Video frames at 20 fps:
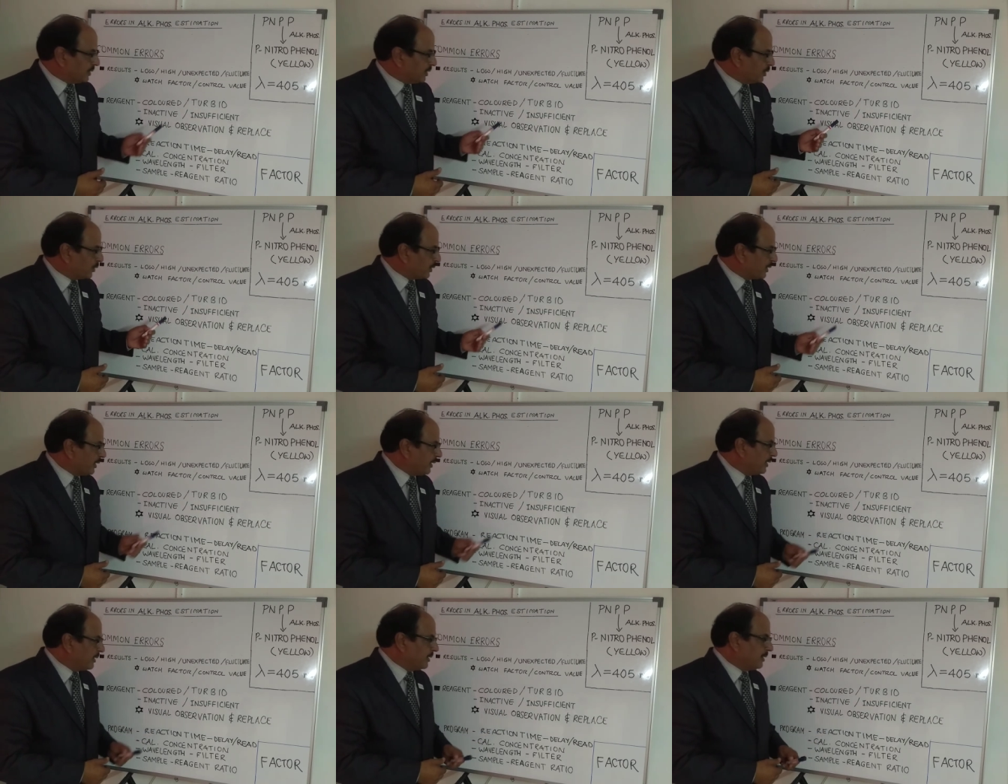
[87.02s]

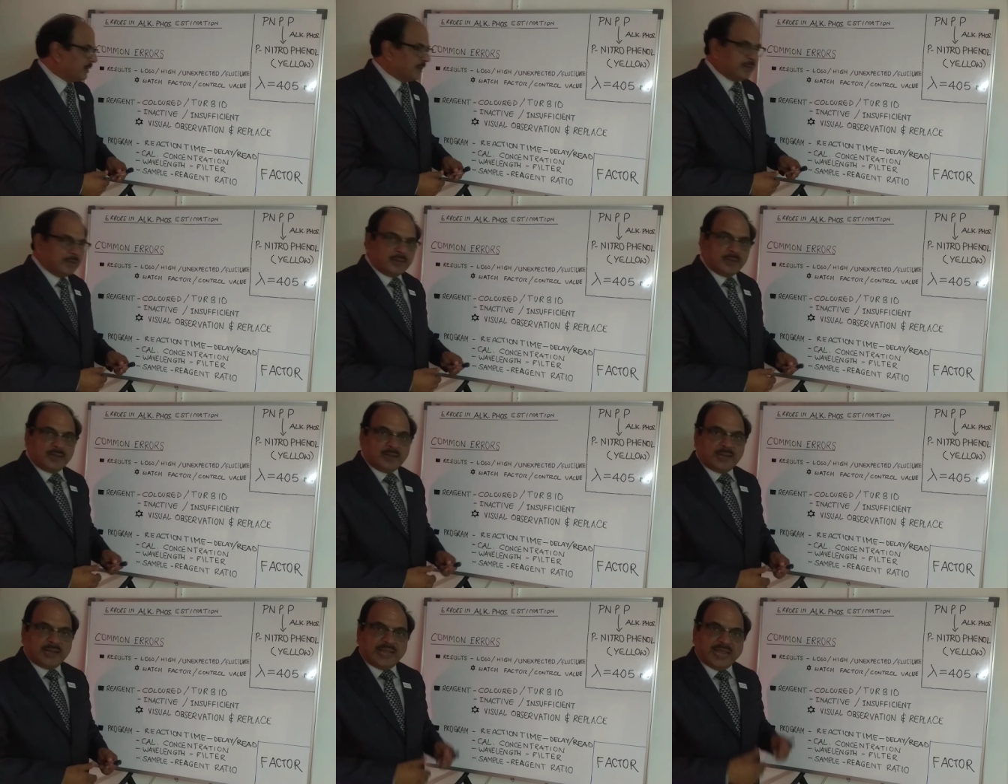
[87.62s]
Okay.
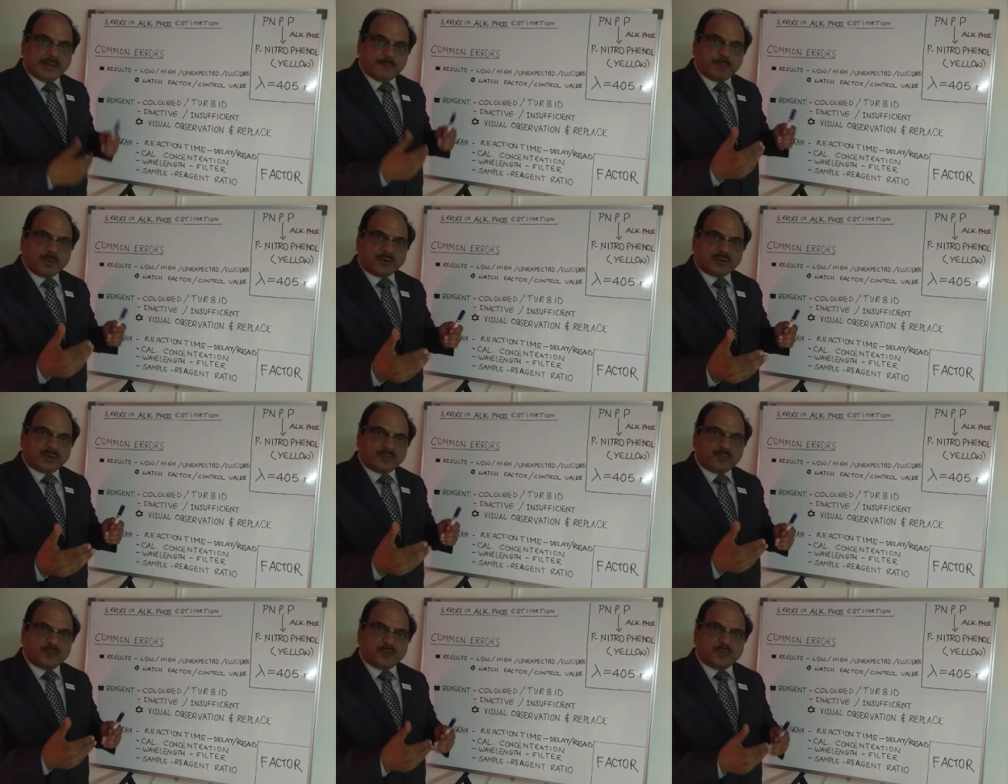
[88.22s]

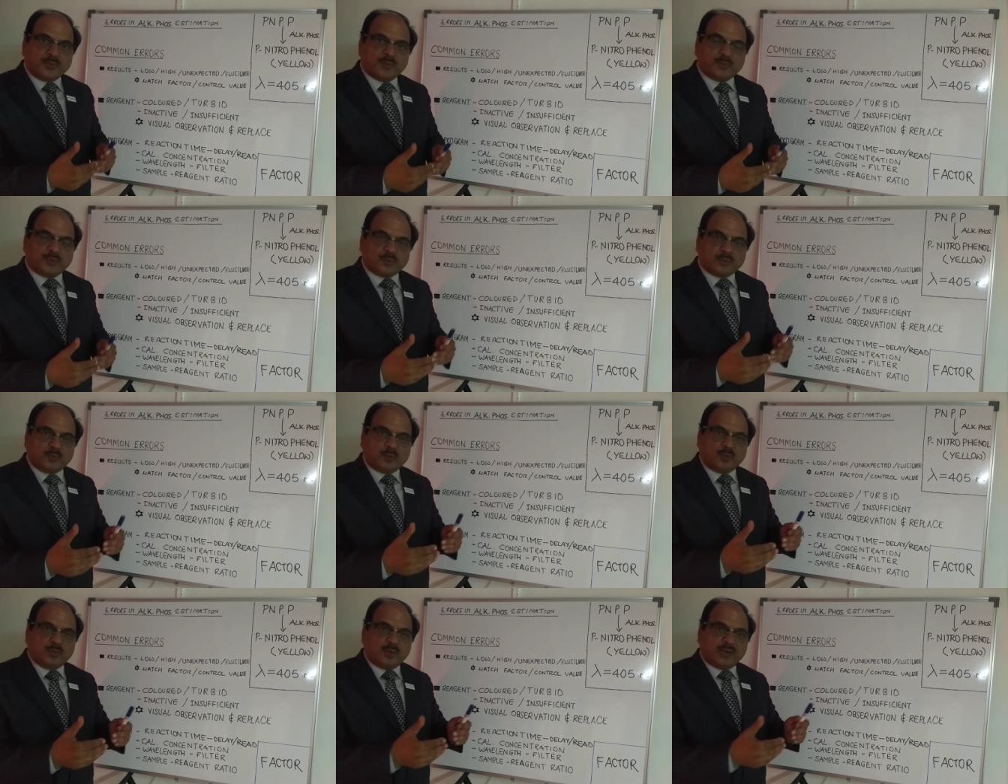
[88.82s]
Important for you
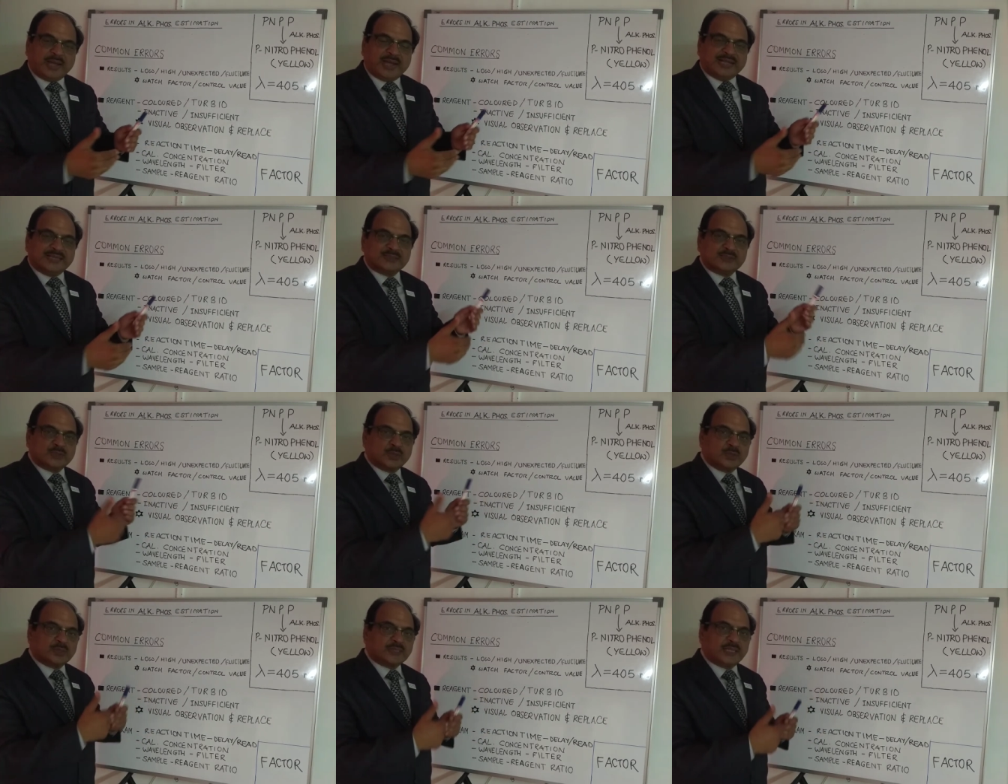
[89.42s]
to
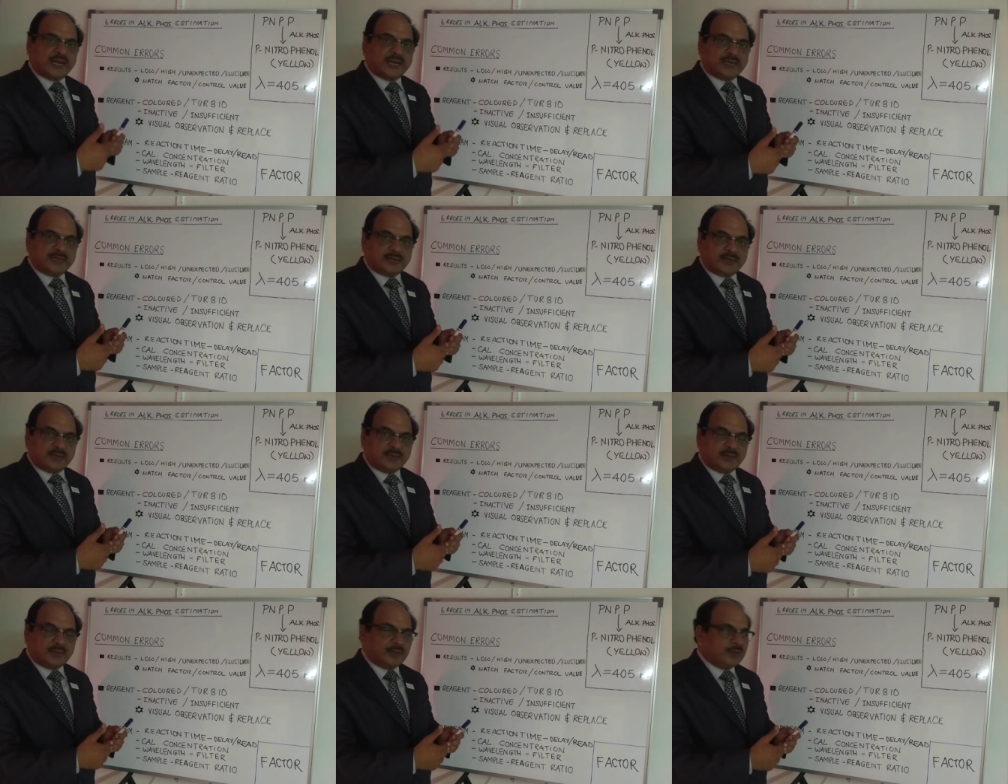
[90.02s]
ensure that
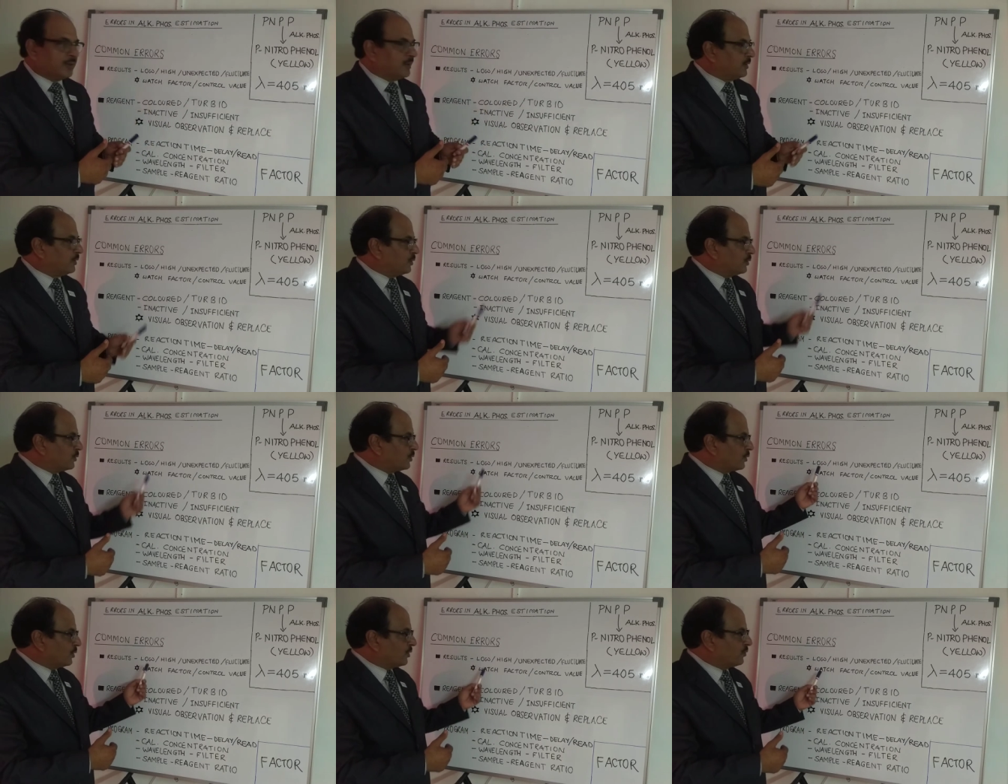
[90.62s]

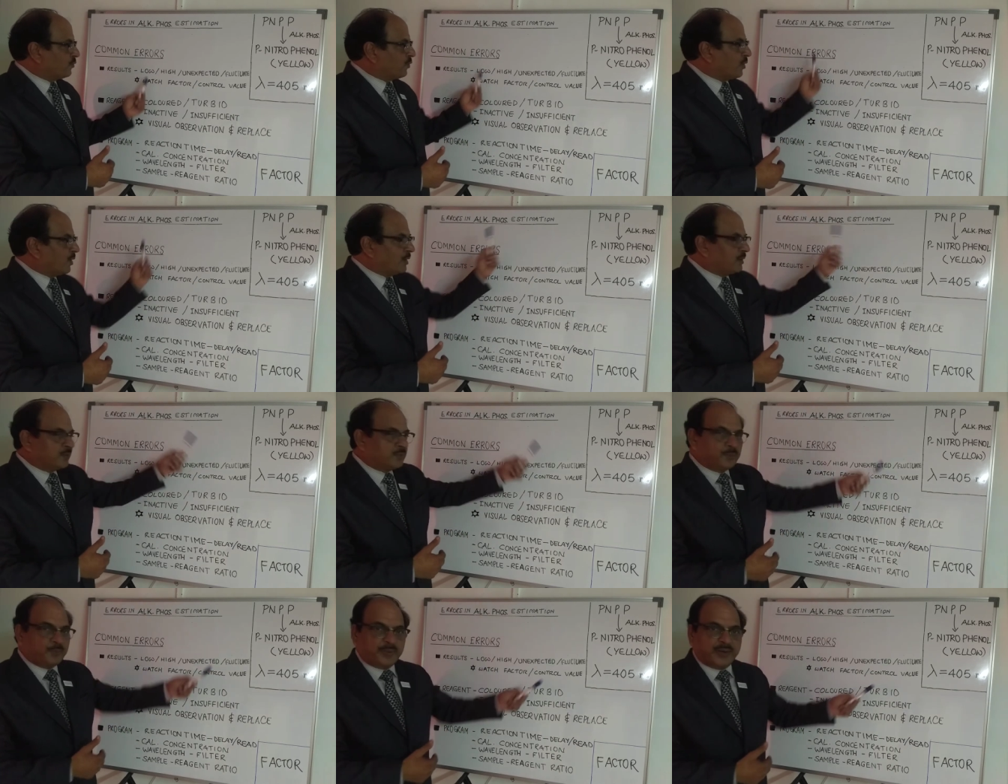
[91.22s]
you do not fall
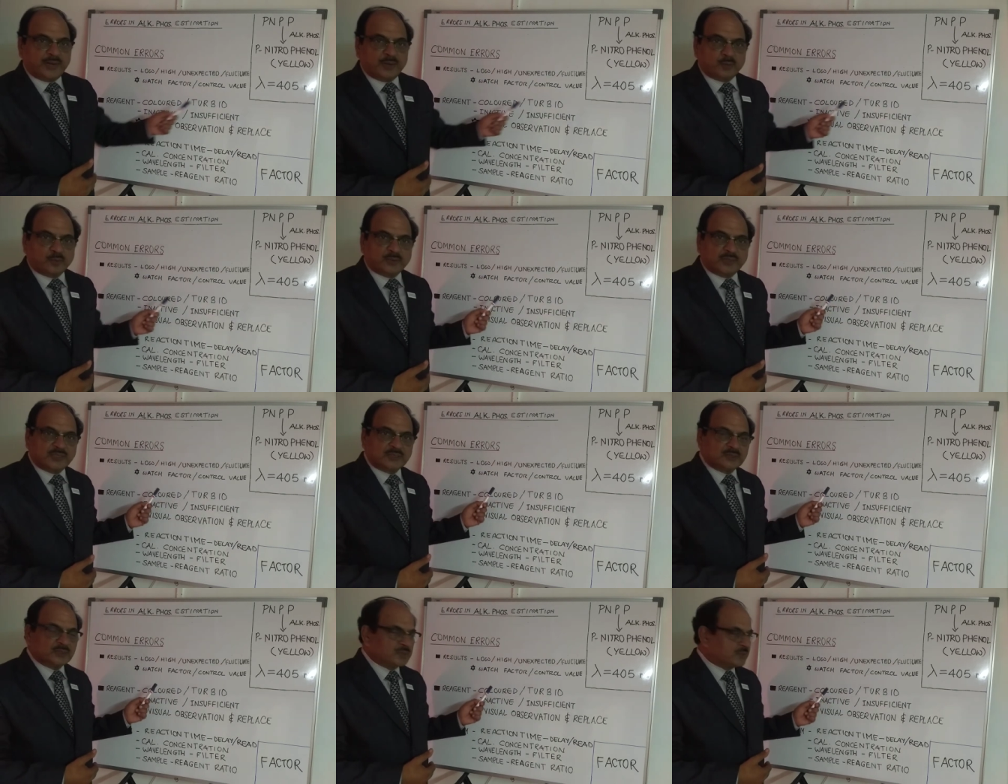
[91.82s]
prey to
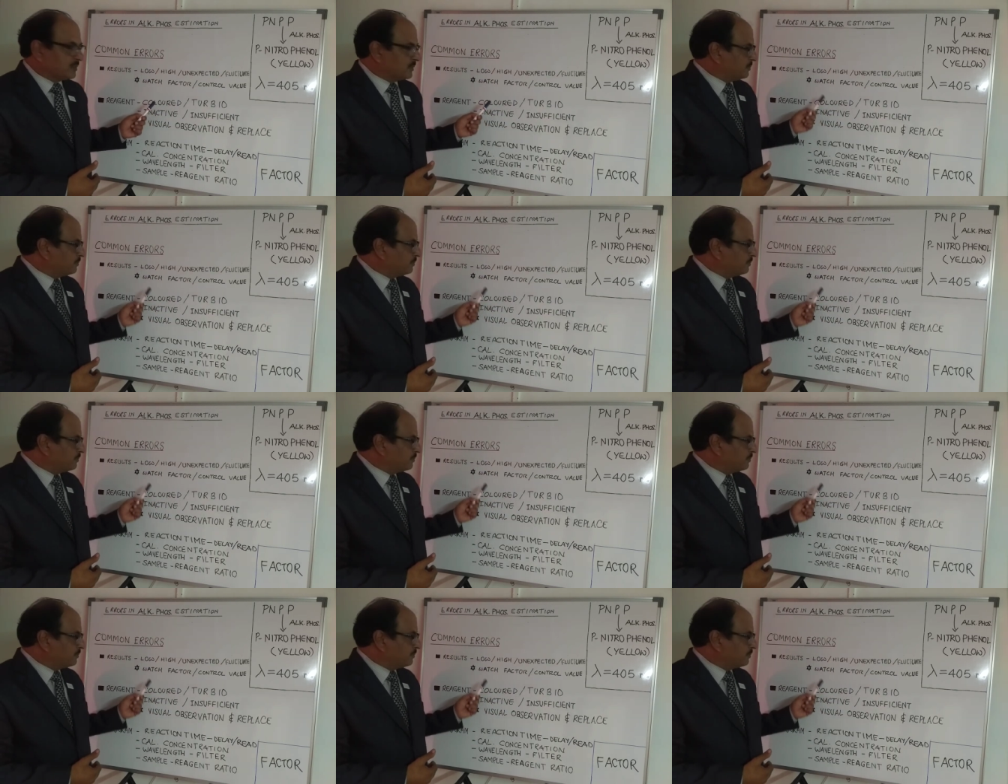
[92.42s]
this,